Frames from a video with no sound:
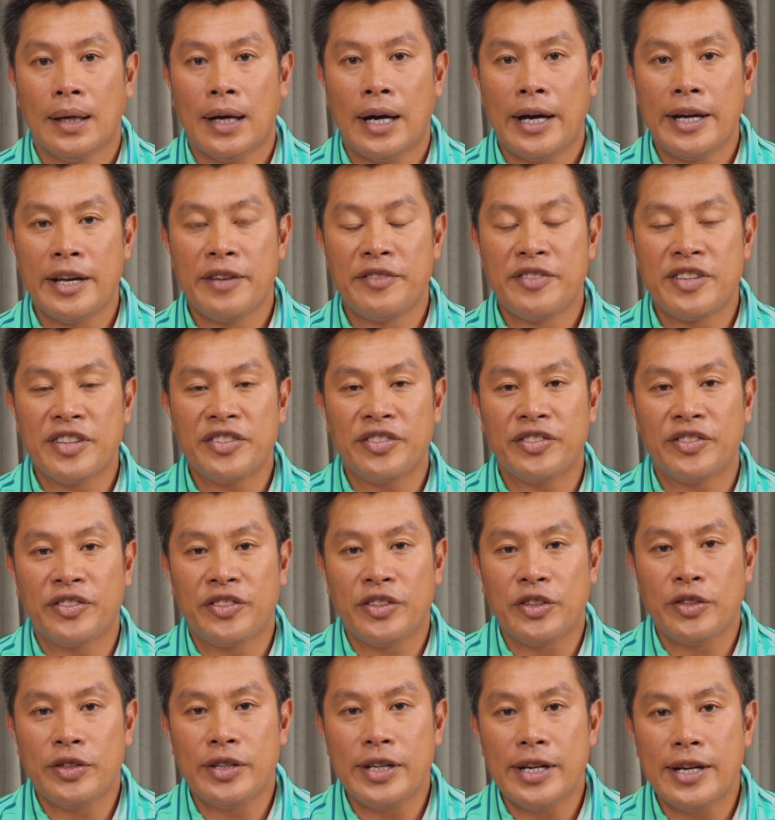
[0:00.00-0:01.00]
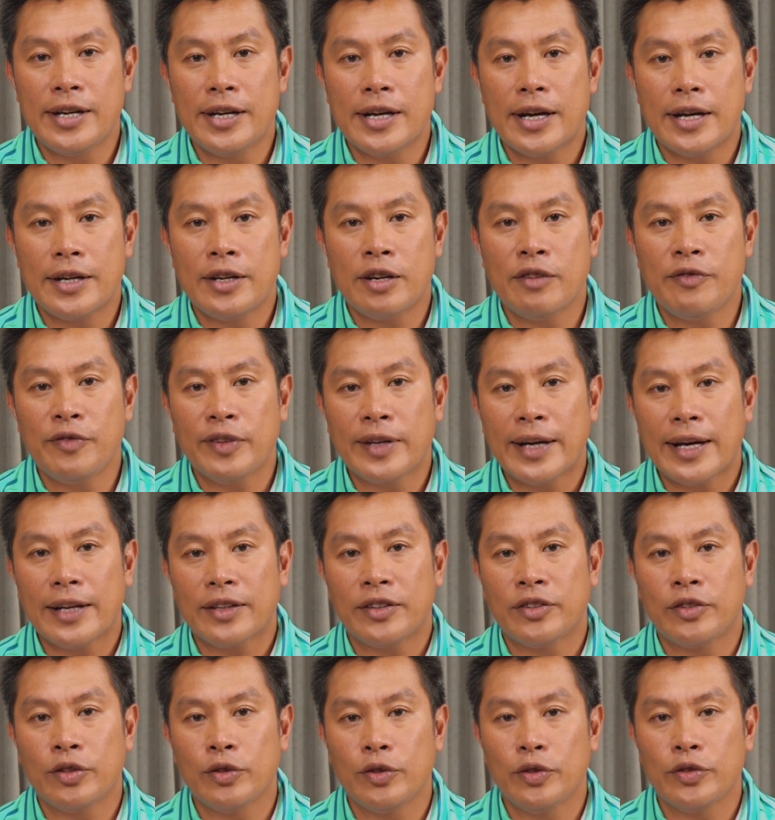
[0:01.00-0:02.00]
Hi, you've just tuned in. Don't forget
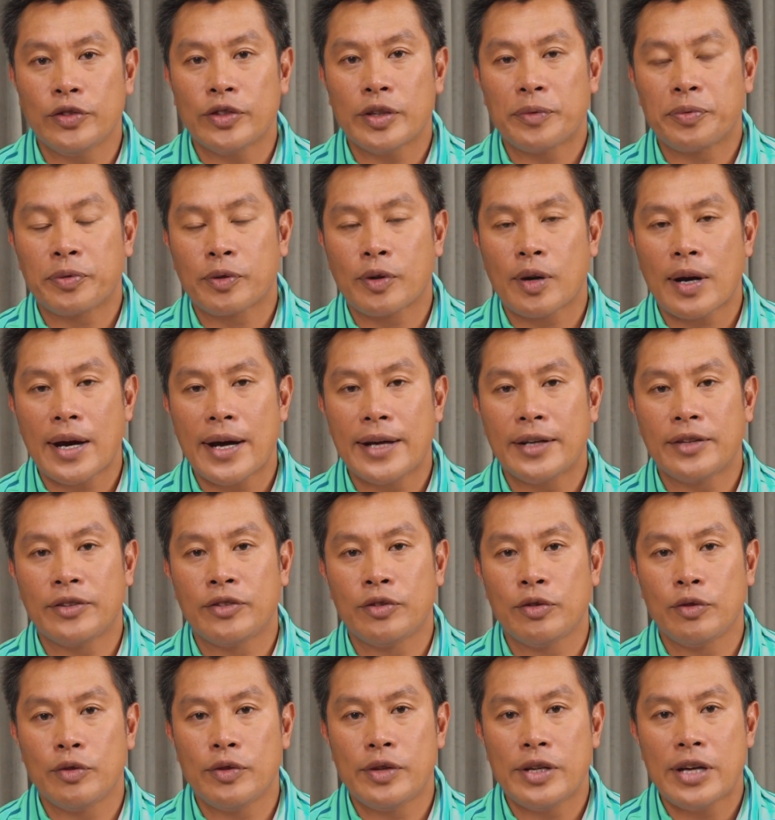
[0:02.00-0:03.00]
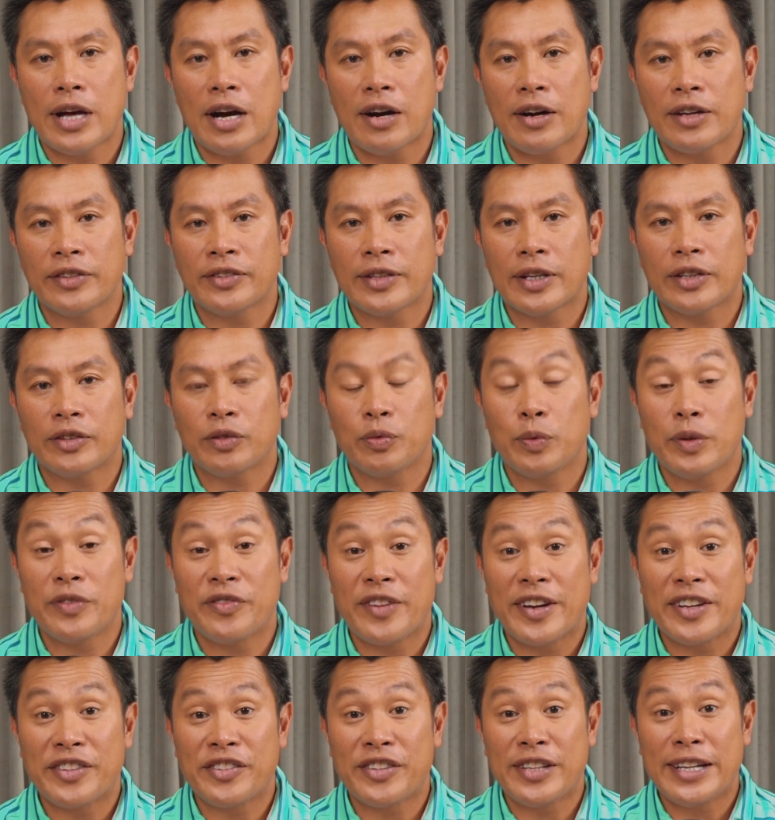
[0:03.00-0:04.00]
to subscribe to the RSS
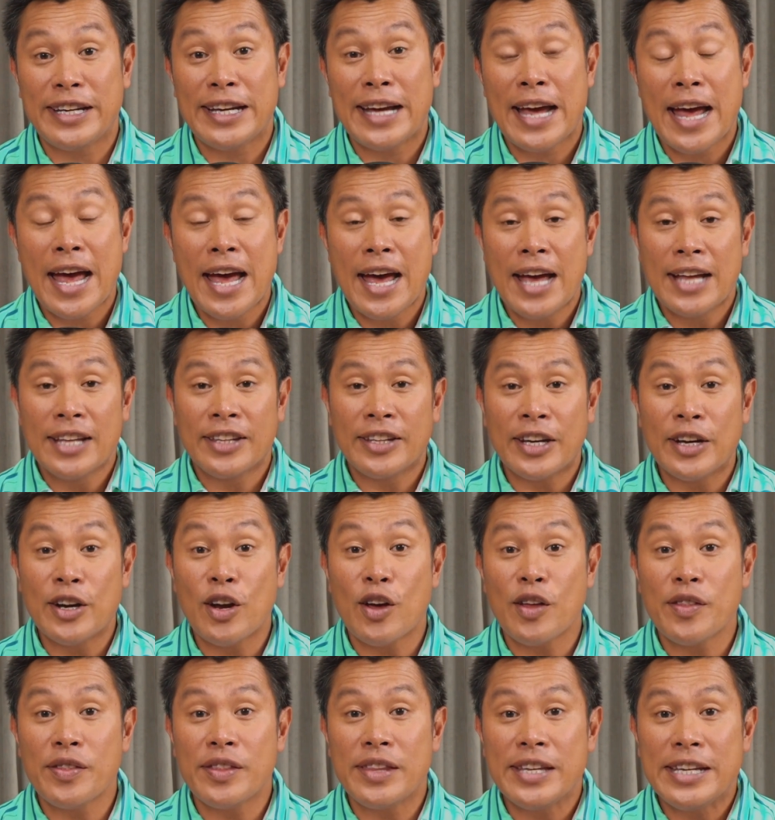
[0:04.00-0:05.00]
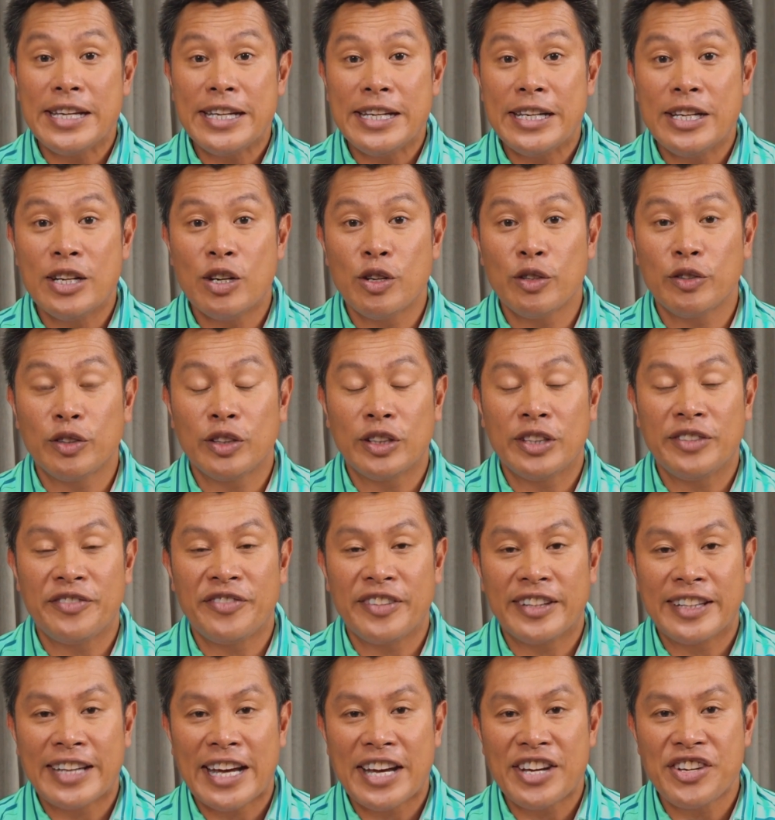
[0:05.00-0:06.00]
with HD, turn on the
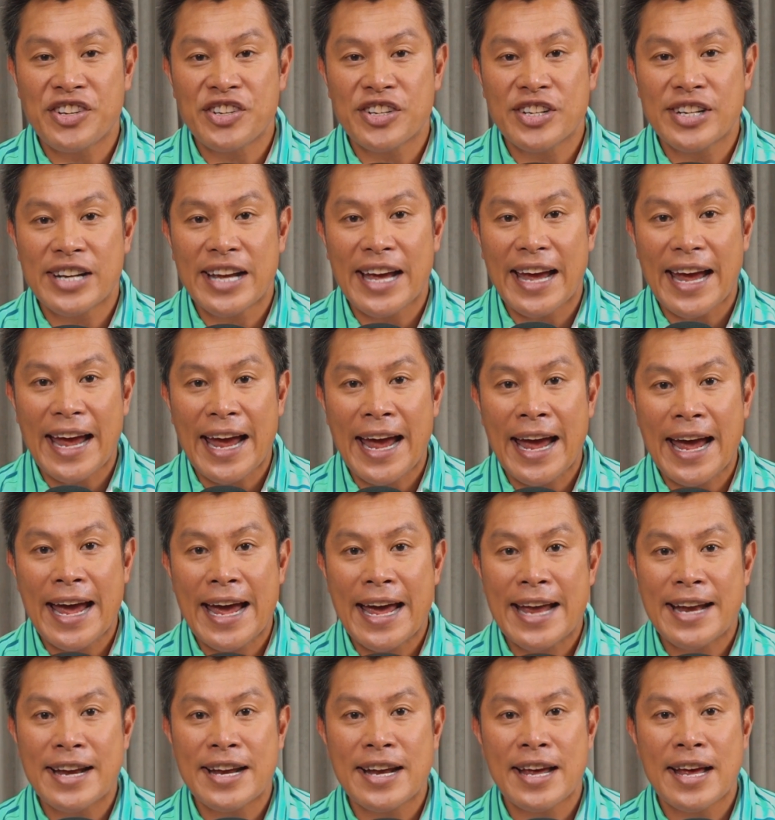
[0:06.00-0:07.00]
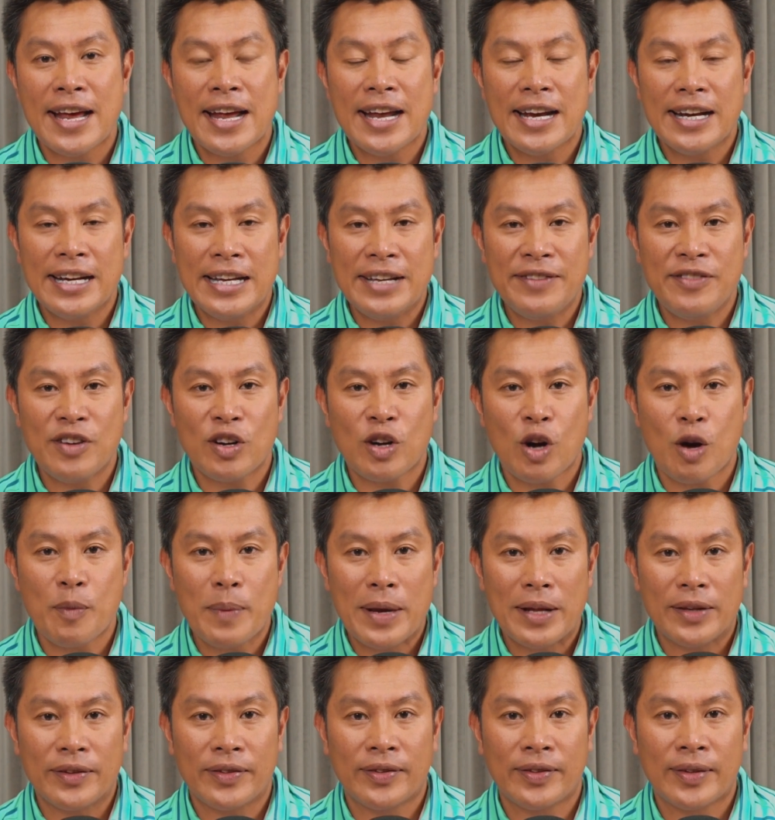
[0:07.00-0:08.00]
notification and leave your
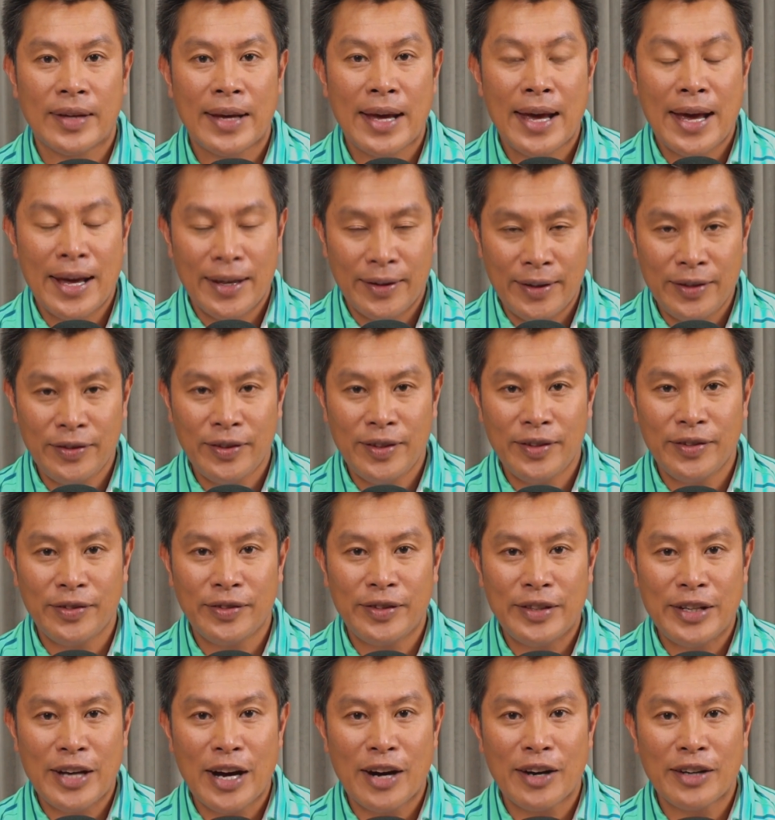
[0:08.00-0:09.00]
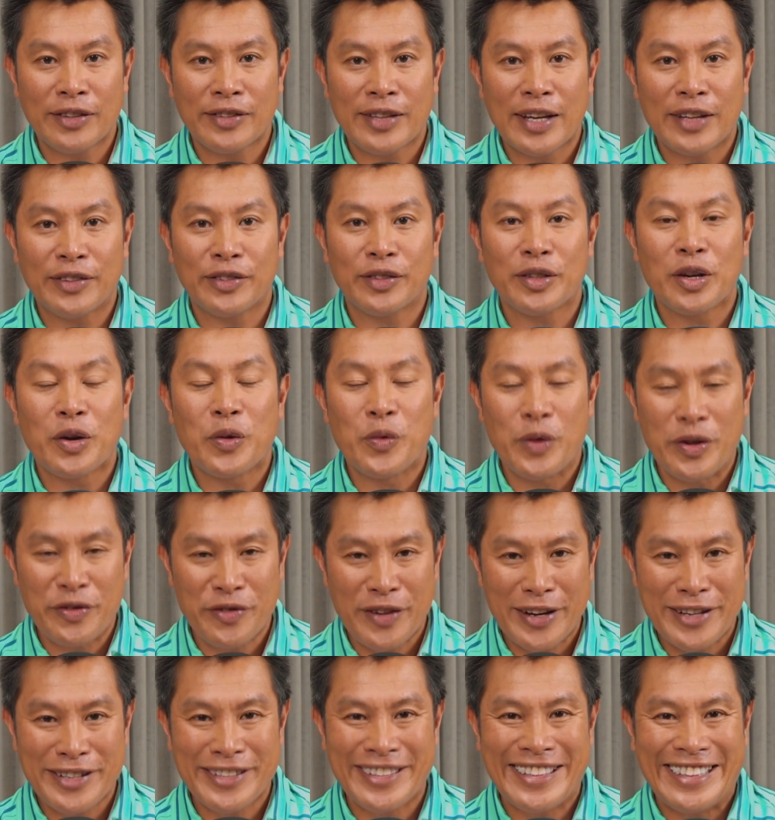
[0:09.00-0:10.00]
comments. This is the RSS
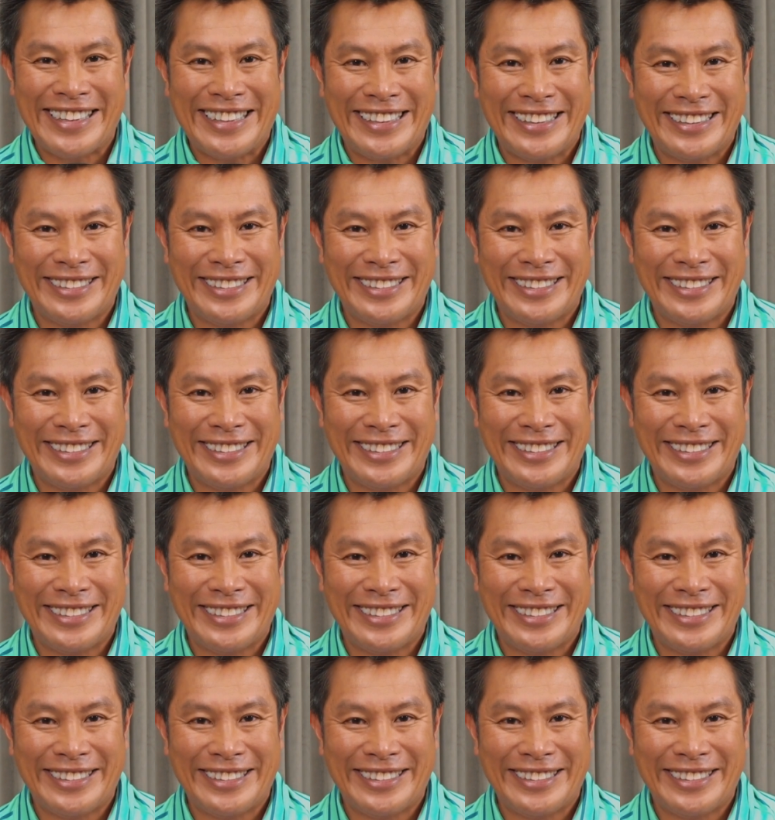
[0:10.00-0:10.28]
with HD.